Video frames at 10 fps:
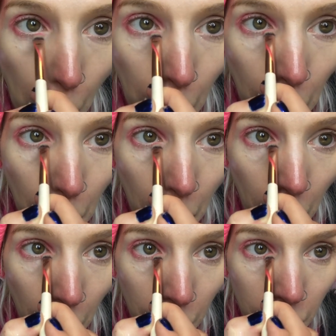You know what,
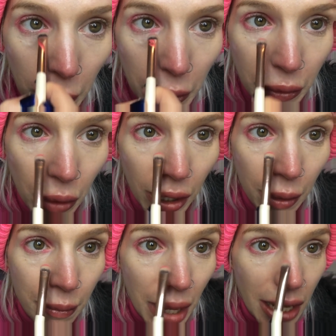I'm really quite
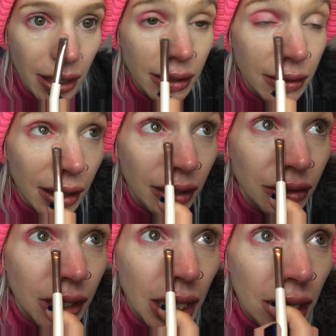amazed
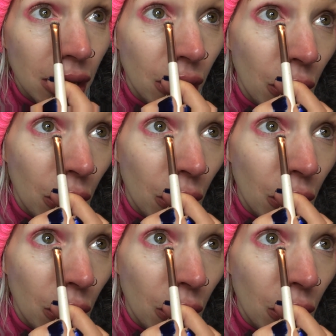actually